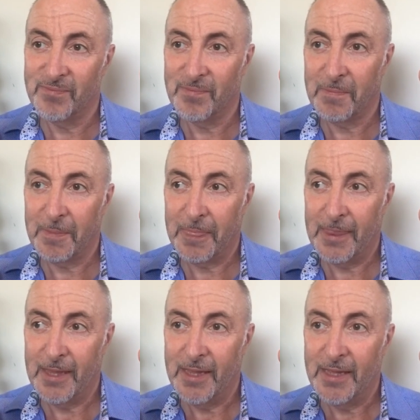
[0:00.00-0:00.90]

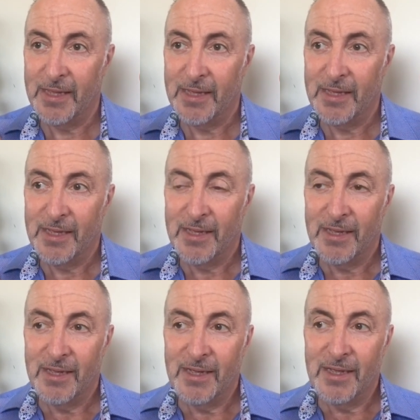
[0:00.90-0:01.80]

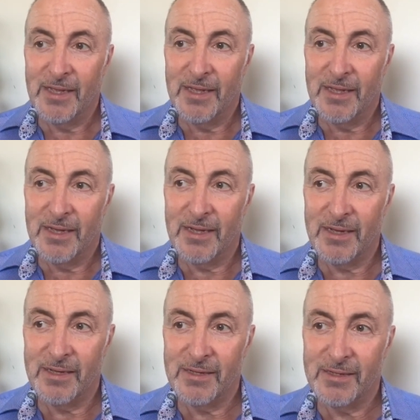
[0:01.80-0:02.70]

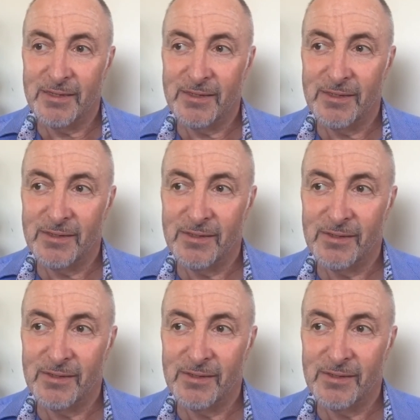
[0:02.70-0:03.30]
No one is speaking in this clip.